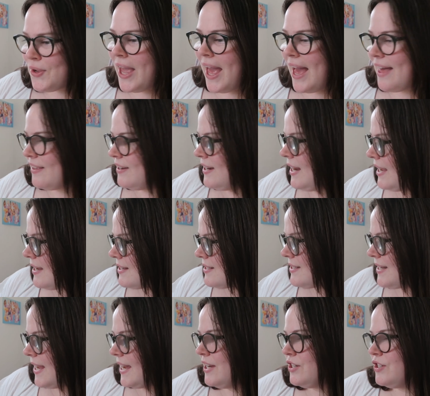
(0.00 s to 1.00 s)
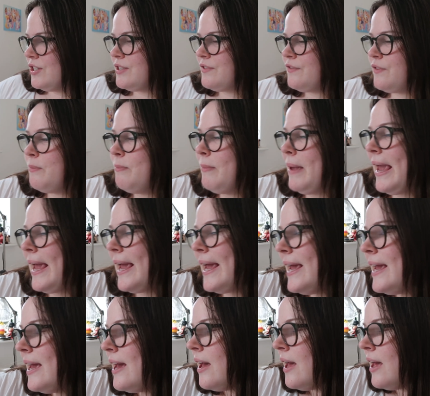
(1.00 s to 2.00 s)
yeah, the next stages for
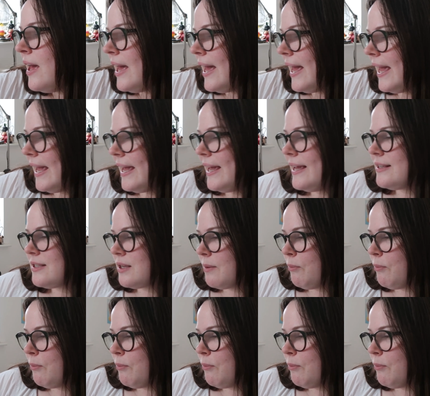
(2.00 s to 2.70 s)
me is